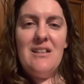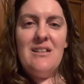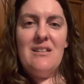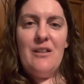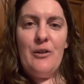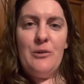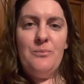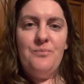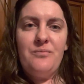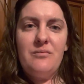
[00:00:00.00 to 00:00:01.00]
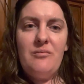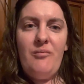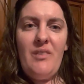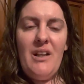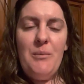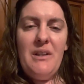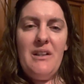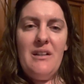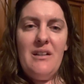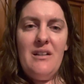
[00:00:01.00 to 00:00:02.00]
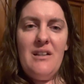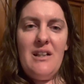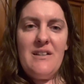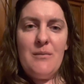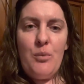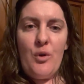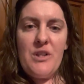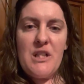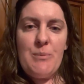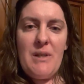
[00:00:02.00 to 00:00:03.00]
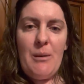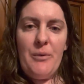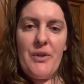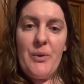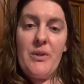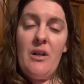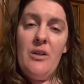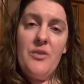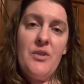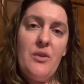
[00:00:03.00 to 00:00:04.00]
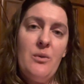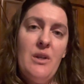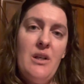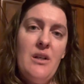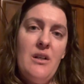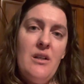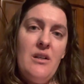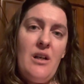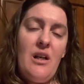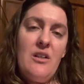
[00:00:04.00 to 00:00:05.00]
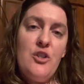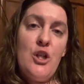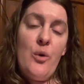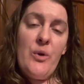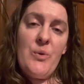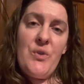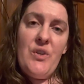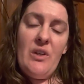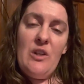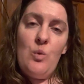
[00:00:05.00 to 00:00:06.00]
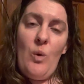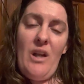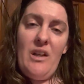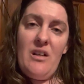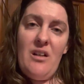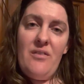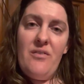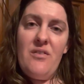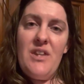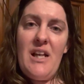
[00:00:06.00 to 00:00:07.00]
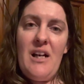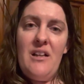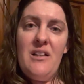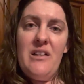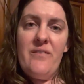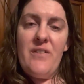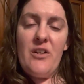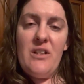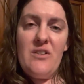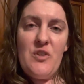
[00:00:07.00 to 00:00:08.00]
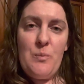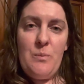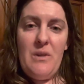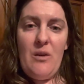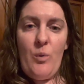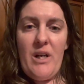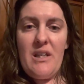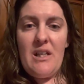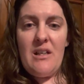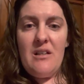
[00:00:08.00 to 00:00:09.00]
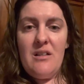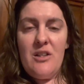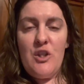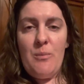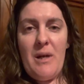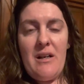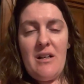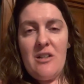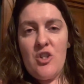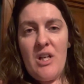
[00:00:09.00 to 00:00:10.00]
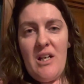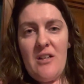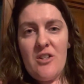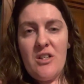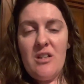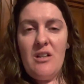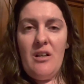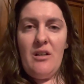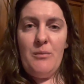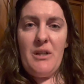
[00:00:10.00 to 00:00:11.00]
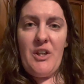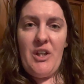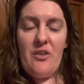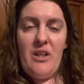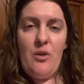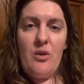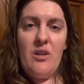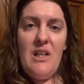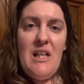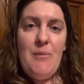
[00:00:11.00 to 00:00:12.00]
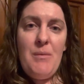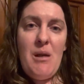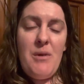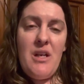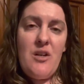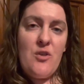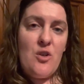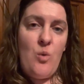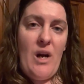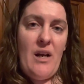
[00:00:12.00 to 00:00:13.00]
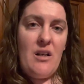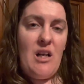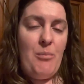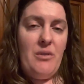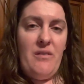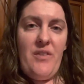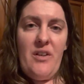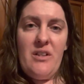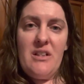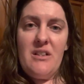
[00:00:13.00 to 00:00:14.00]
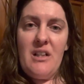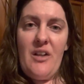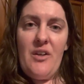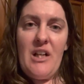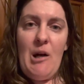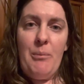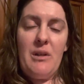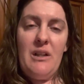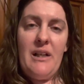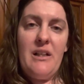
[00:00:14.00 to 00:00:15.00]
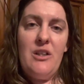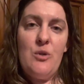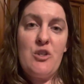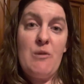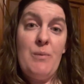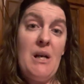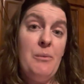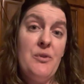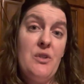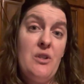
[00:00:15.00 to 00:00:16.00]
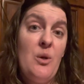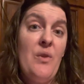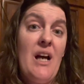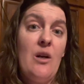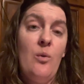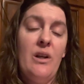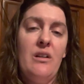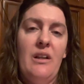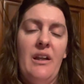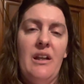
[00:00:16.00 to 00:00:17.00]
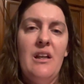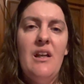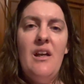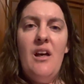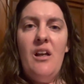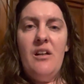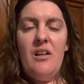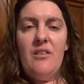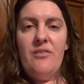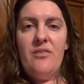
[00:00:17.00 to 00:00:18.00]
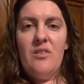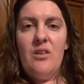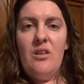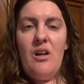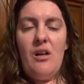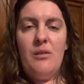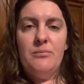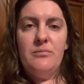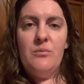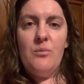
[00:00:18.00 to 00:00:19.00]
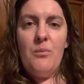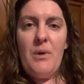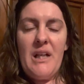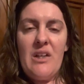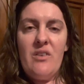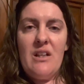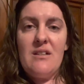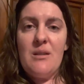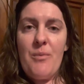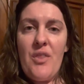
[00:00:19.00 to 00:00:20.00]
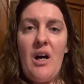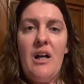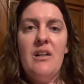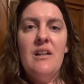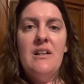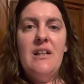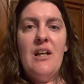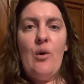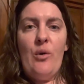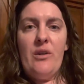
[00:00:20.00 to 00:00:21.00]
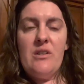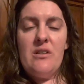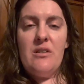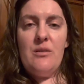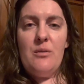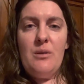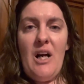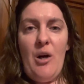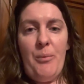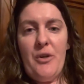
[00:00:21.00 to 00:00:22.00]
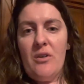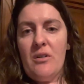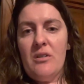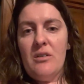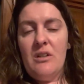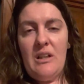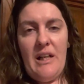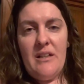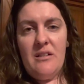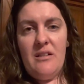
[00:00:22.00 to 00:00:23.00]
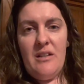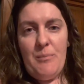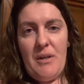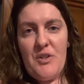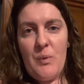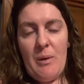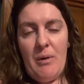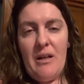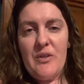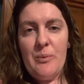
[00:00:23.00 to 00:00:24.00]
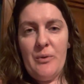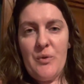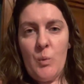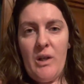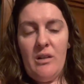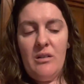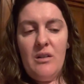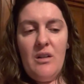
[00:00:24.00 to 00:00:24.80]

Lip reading: So, it's important to be able, though, to also know those theories well enough that if there is a way that you may need to change a theory, or maybe intertwine a couple of theories together to help a client, you should be able to know that quickly enough by giving it some thought, in order to help your client in the best way possible as well.